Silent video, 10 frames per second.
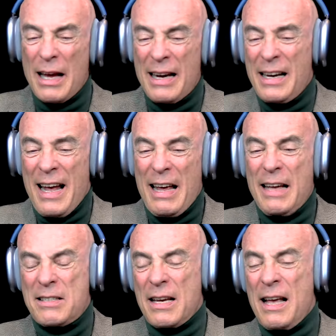and
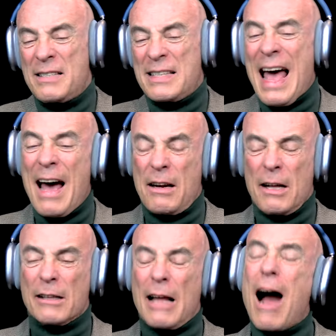it's that
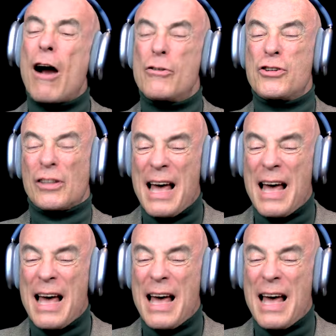large